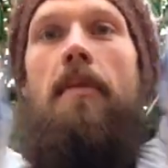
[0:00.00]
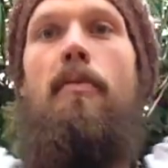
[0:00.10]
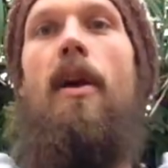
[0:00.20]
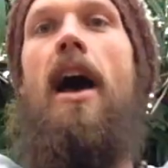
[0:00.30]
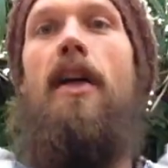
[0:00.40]

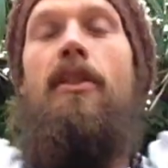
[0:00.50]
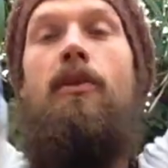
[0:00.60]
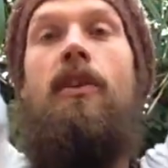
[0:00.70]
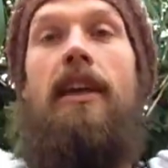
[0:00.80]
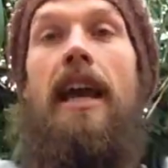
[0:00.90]
breath and
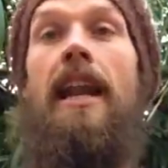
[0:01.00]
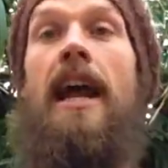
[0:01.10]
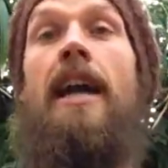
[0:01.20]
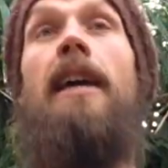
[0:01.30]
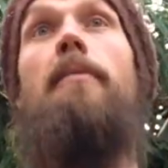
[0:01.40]
really getting
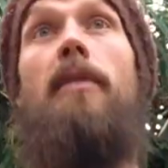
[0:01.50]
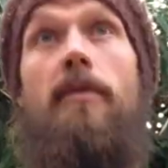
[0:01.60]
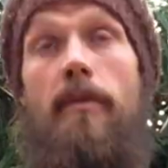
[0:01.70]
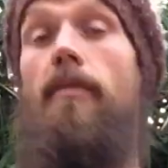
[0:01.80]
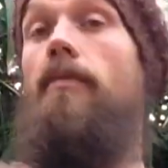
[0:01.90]
at it. But
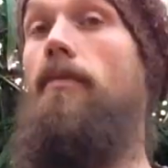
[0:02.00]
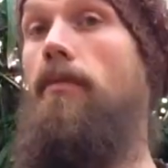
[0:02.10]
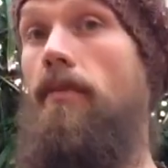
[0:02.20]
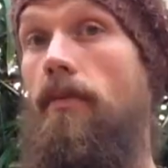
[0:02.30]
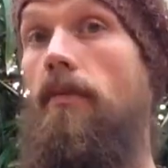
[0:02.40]

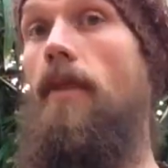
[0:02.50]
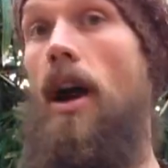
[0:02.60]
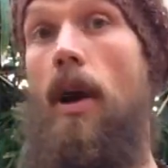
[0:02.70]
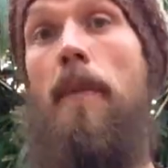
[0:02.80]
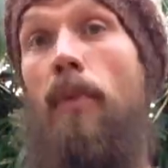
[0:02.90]

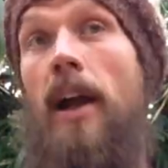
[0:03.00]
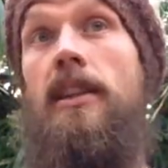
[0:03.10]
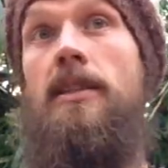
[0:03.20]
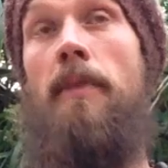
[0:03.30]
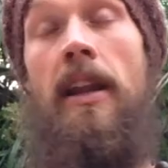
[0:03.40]
I
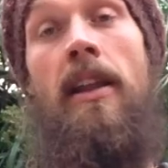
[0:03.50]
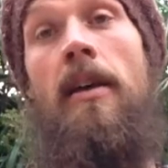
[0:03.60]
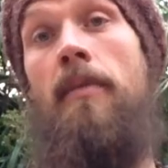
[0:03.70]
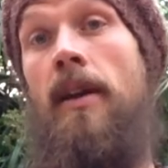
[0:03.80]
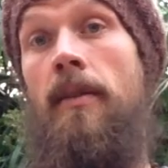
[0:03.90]
practice many of
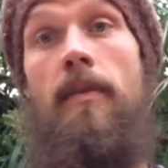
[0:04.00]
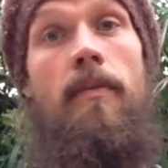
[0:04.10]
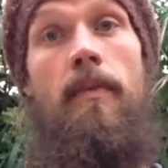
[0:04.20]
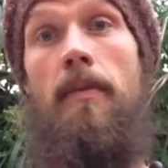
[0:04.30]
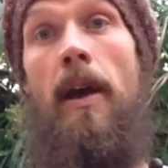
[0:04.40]
them
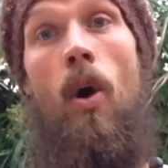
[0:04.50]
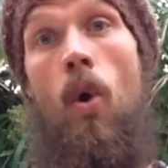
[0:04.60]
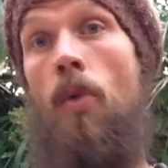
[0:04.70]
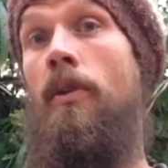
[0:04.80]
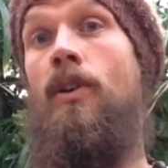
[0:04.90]
in my
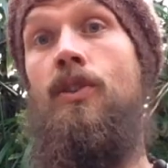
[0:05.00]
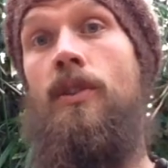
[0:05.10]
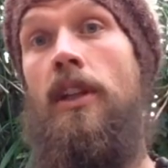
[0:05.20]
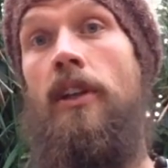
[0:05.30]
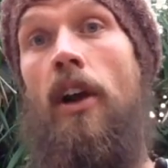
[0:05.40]
home and also
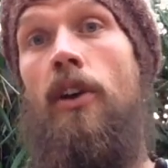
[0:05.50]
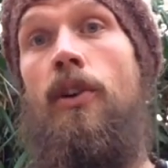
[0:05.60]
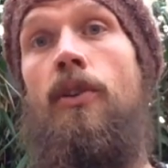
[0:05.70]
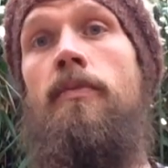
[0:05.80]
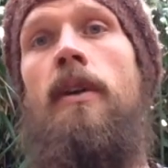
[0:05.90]
in the dark
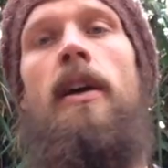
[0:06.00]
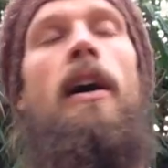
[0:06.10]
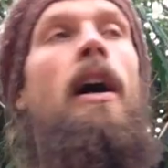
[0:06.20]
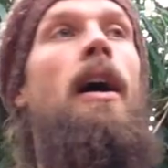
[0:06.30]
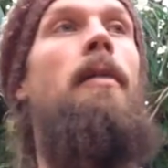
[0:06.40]
room.
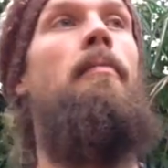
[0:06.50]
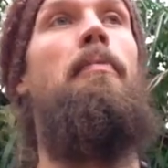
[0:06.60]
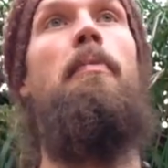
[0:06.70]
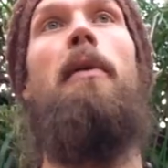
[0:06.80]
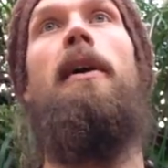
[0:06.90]

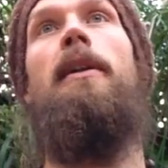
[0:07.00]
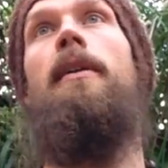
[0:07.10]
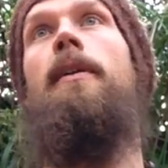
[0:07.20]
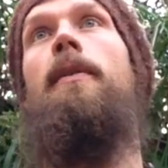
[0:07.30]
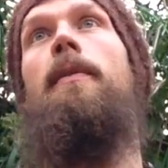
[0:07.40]
But
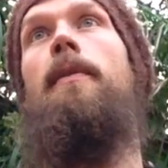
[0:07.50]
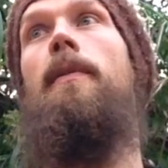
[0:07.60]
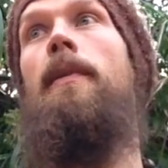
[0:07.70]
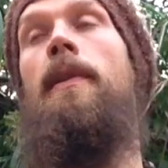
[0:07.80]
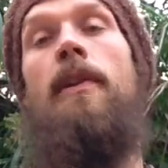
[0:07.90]

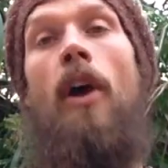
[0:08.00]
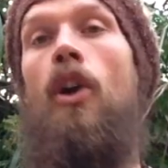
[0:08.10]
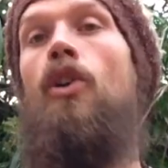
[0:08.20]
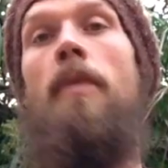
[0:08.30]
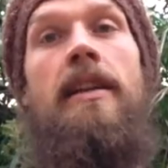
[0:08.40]
in the
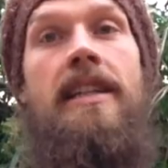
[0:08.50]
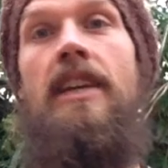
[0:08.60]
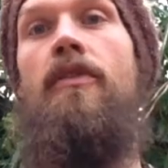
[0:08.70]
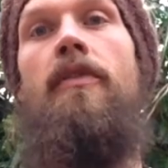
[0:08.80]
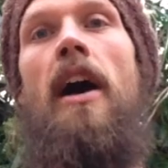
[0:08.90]
dark room, I
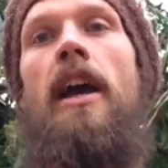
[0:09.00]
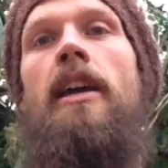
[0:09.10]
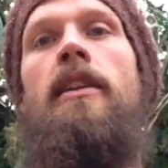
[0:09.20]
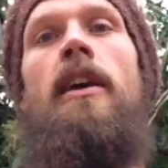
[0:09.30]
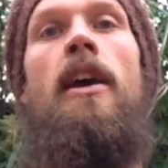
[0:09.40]
did
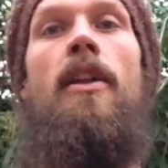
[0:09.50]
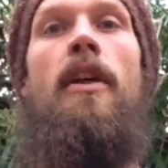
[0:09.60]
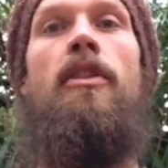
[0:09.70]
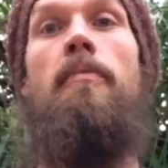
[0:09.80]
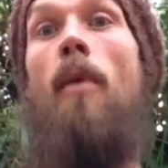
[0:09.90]
find
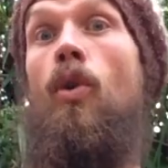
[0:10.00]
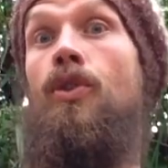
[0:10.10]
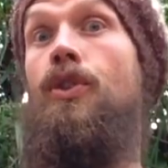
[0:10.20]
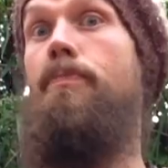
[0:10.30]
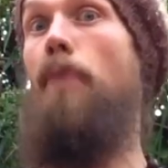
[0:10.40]
that the
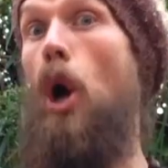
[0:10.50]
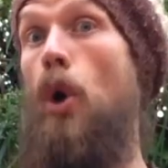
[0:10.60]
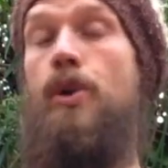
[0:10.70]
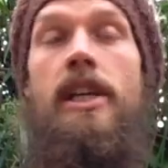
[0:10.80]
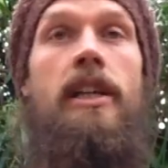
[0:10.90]
most
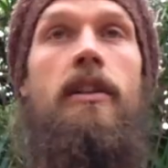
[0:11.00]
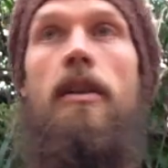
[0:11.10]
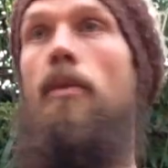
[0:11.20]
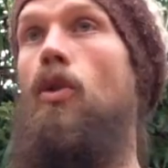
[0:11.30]
potent